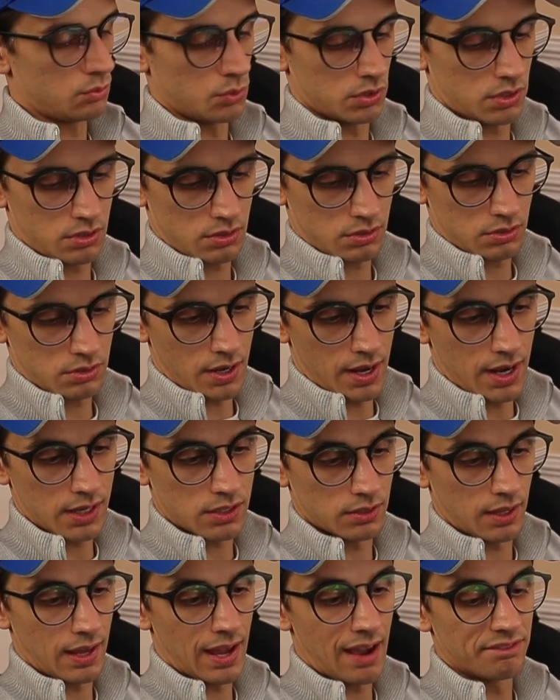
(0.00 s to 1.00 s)
which I
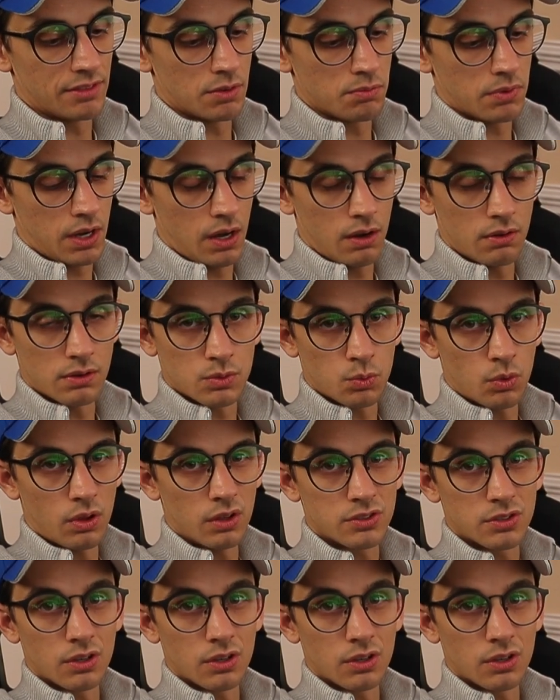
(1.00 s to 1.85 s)
actually have them here as well.